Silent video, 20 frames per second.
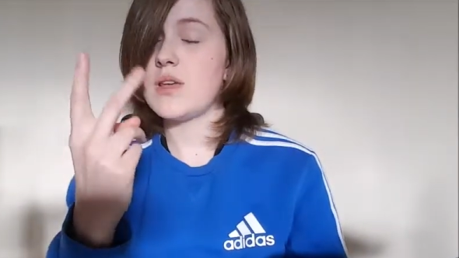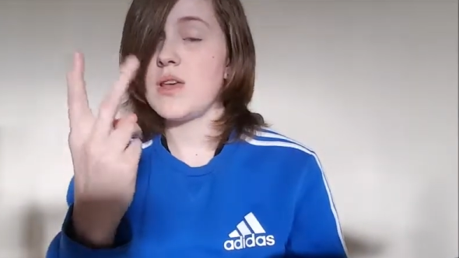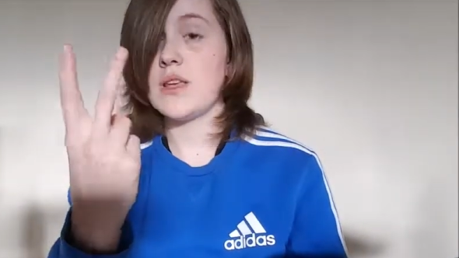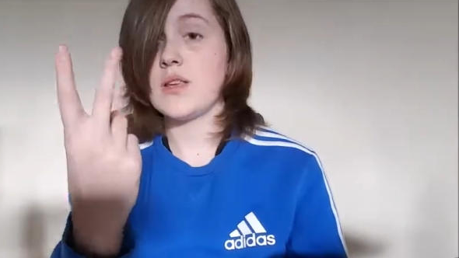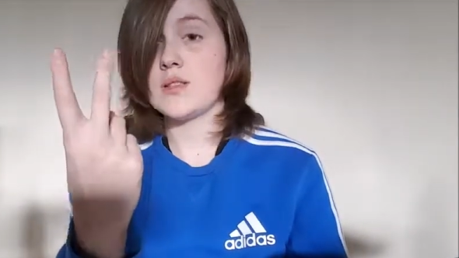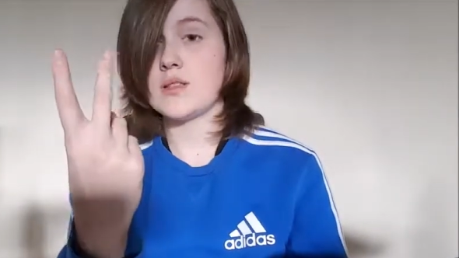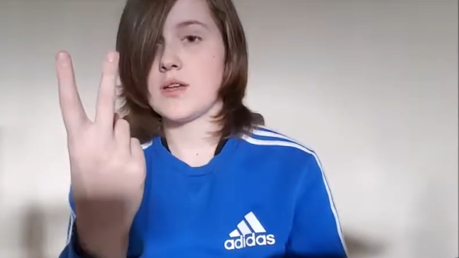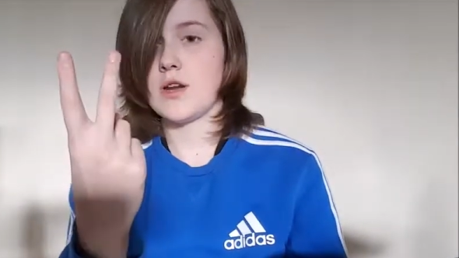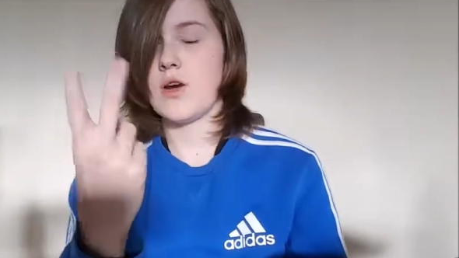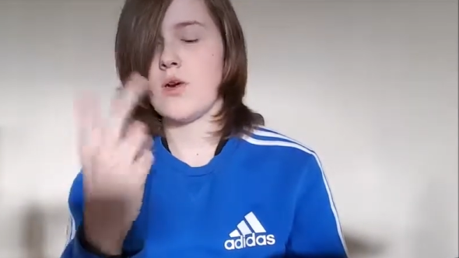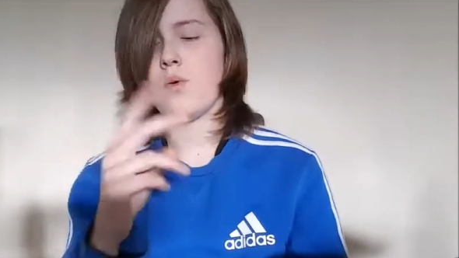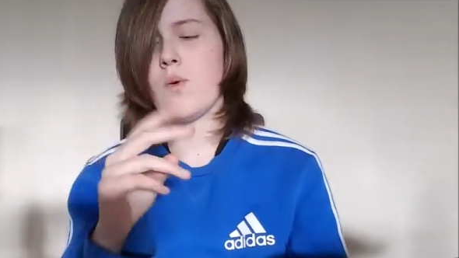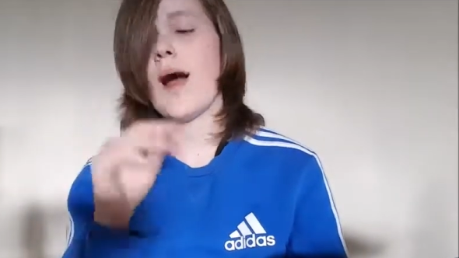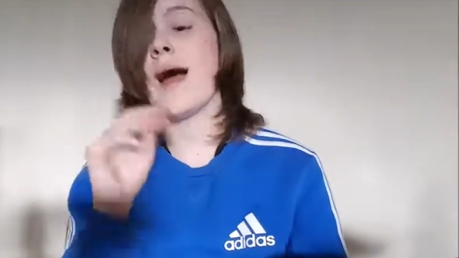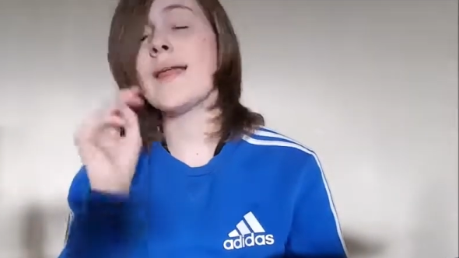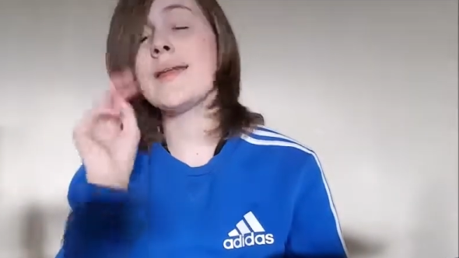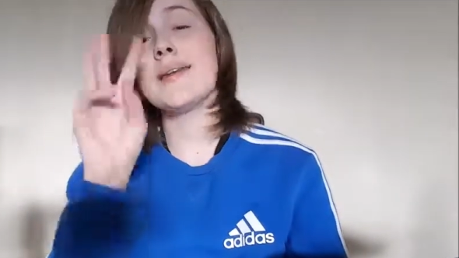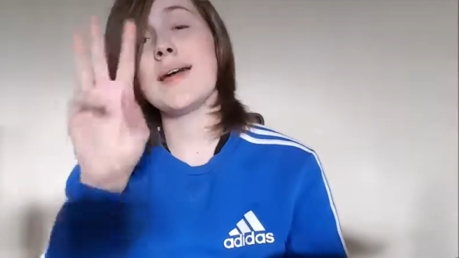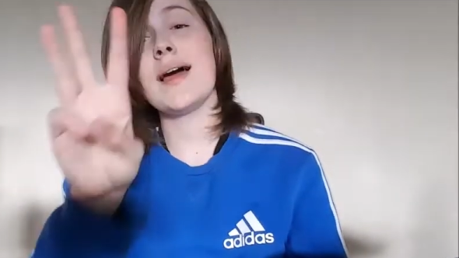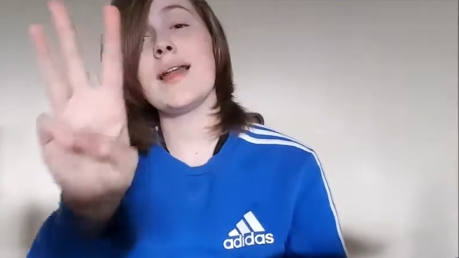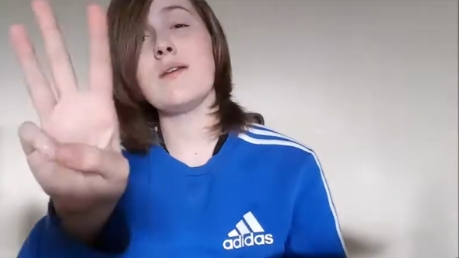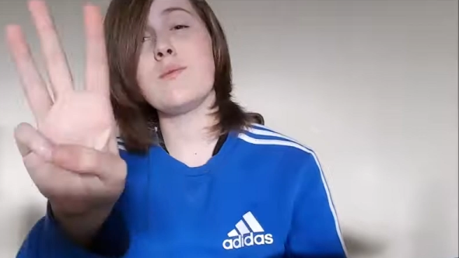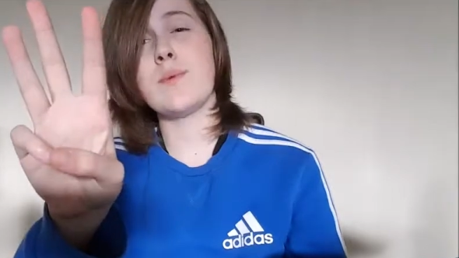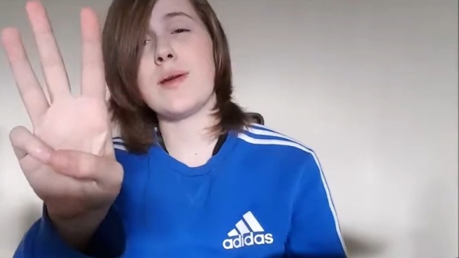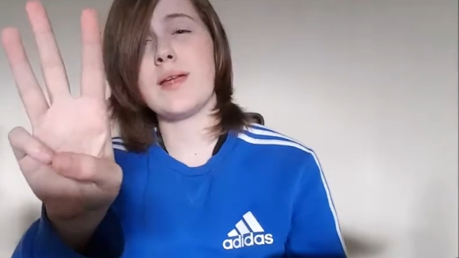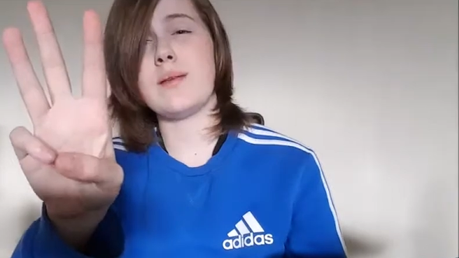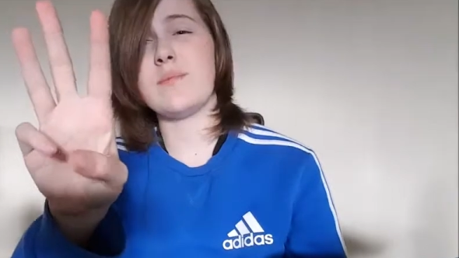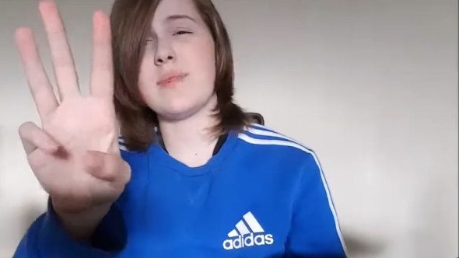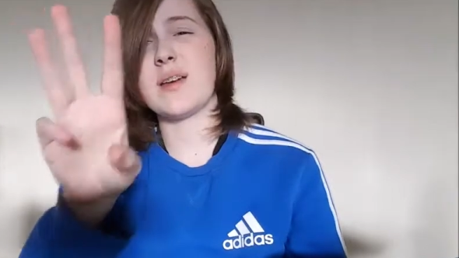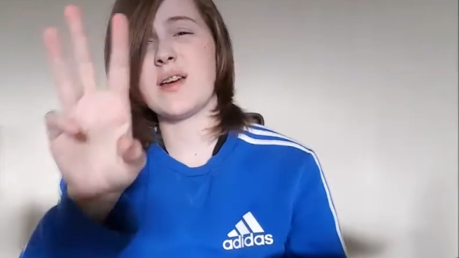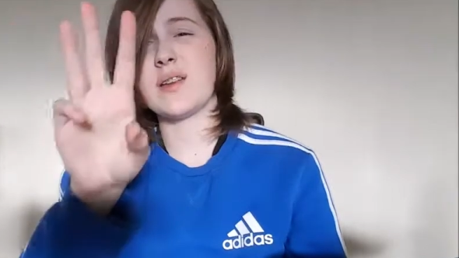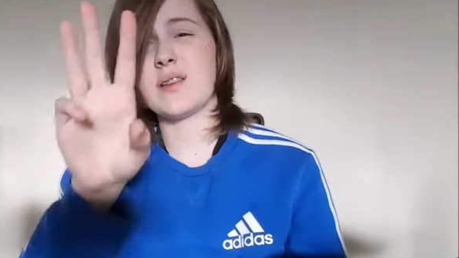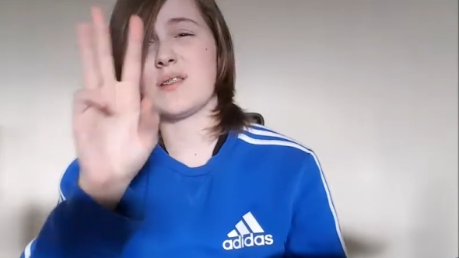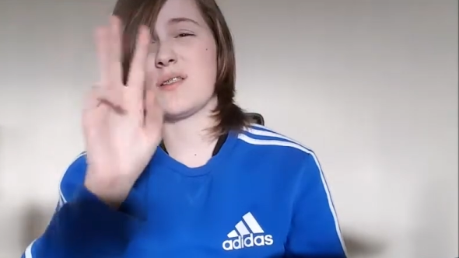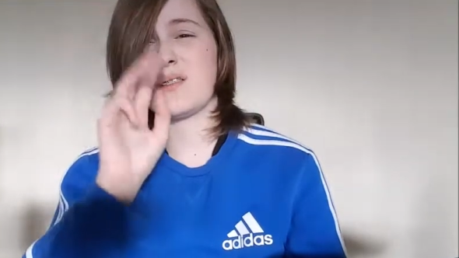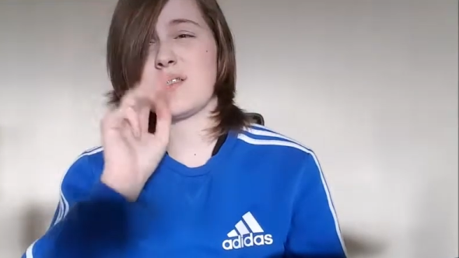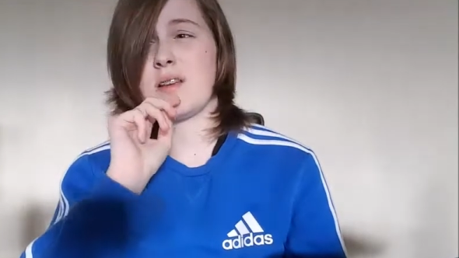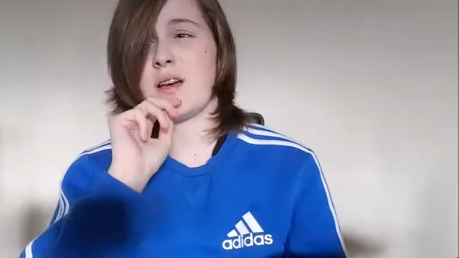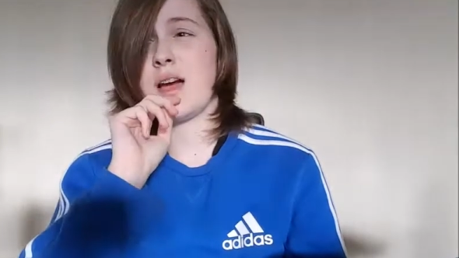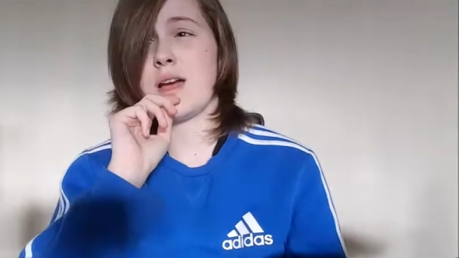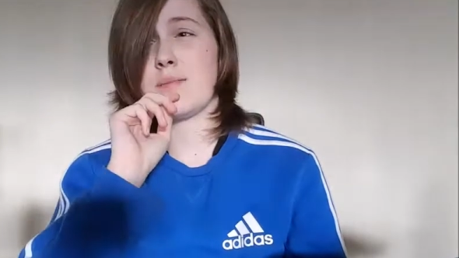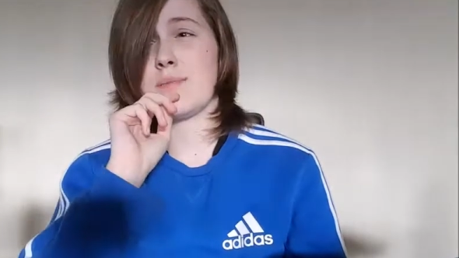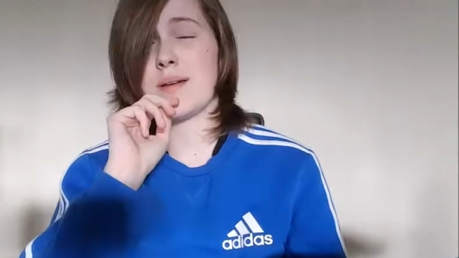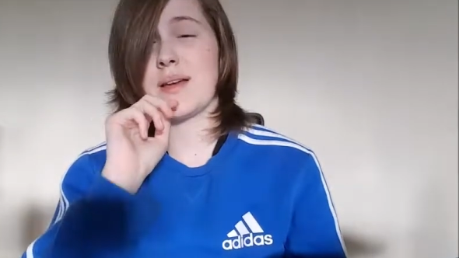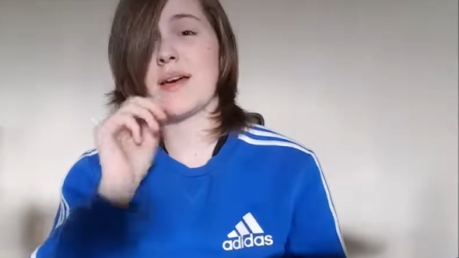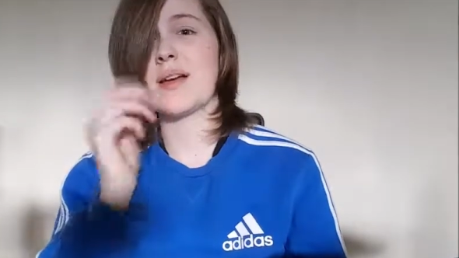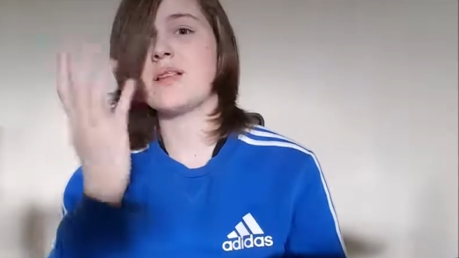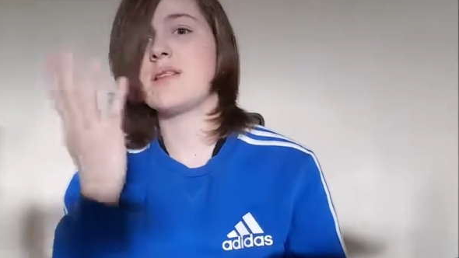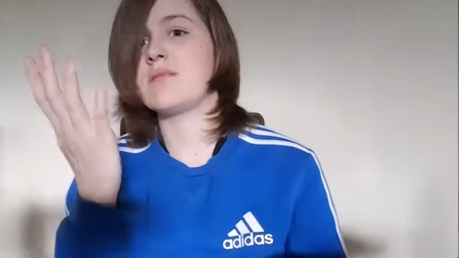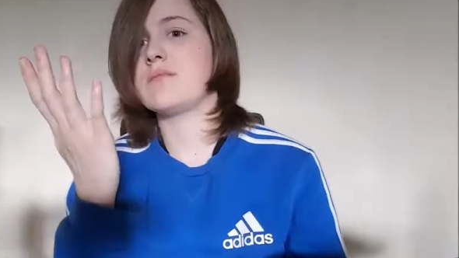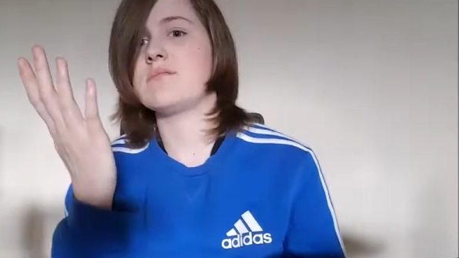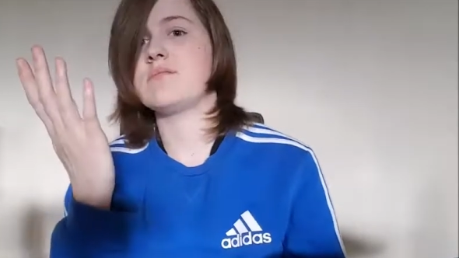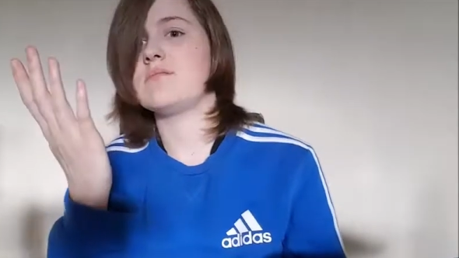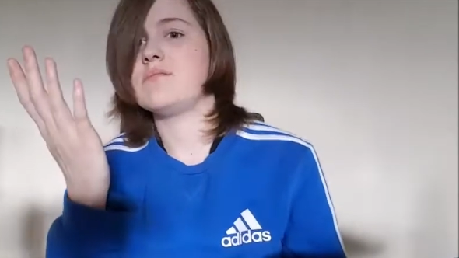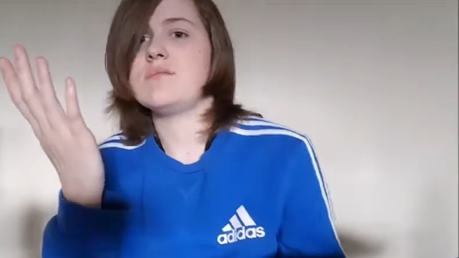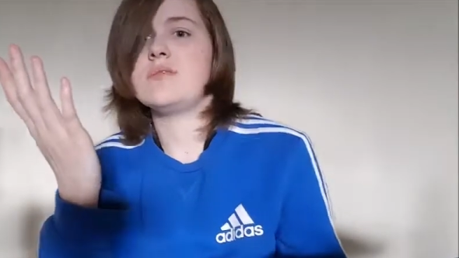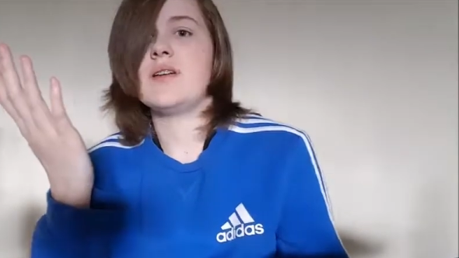Easter, and Halloween, because I had begun